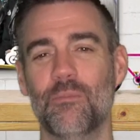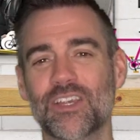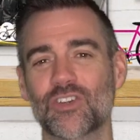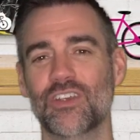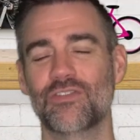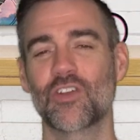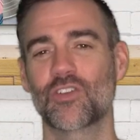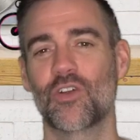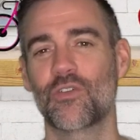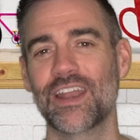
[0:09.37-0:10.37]
Make sure if you've not
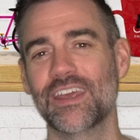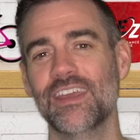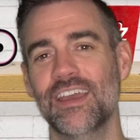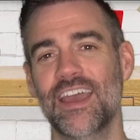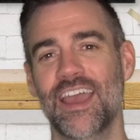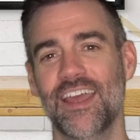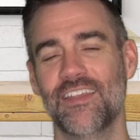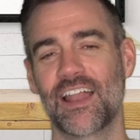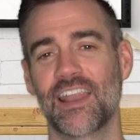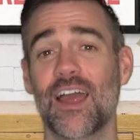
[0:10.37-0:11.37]
done already, hit
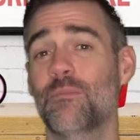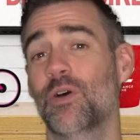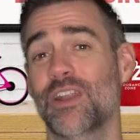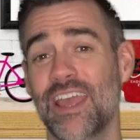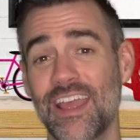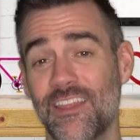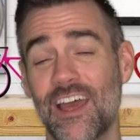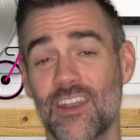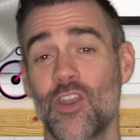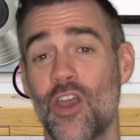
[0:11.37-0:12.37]
that like button, hit
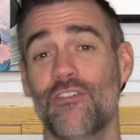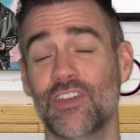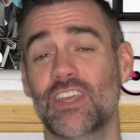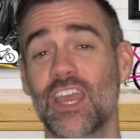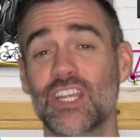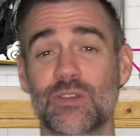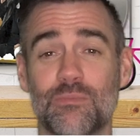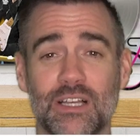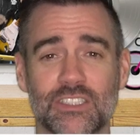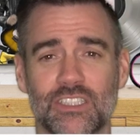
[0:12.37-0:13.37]
that notification
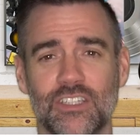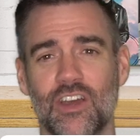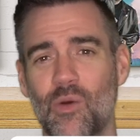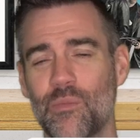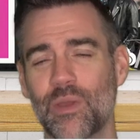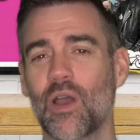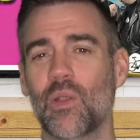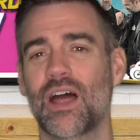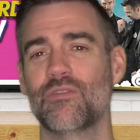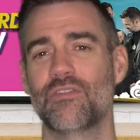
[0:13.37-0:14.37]
bell so you know when we go
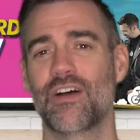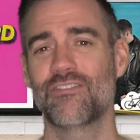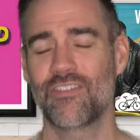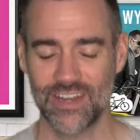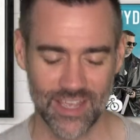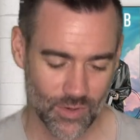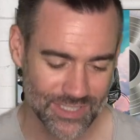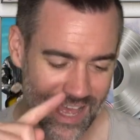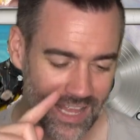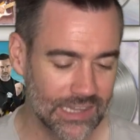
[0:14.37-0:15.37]
live with our
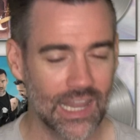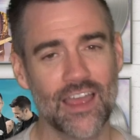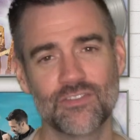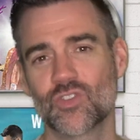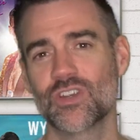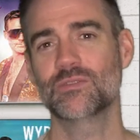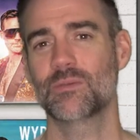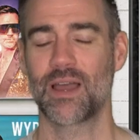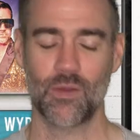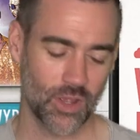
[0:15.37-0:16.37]
videos. Live streams
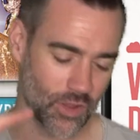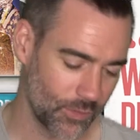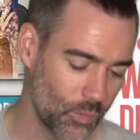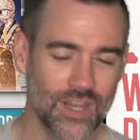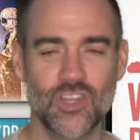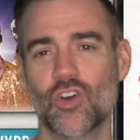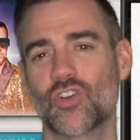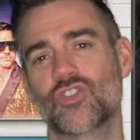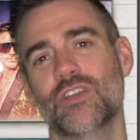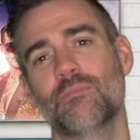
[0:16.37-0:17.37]
are back. We've got the Win
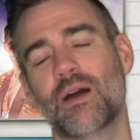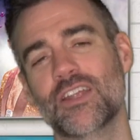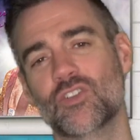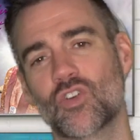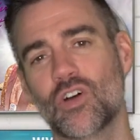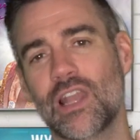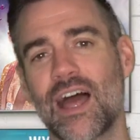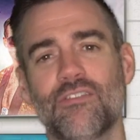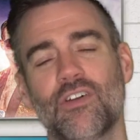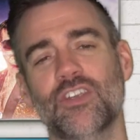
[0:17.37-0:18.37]
Your Dream Bike Draw
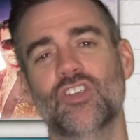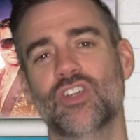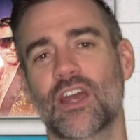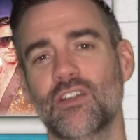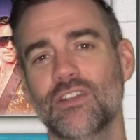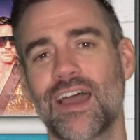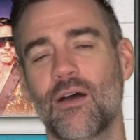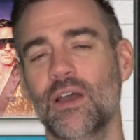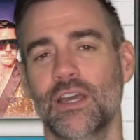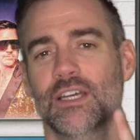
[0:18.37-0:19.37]
live on this channel now.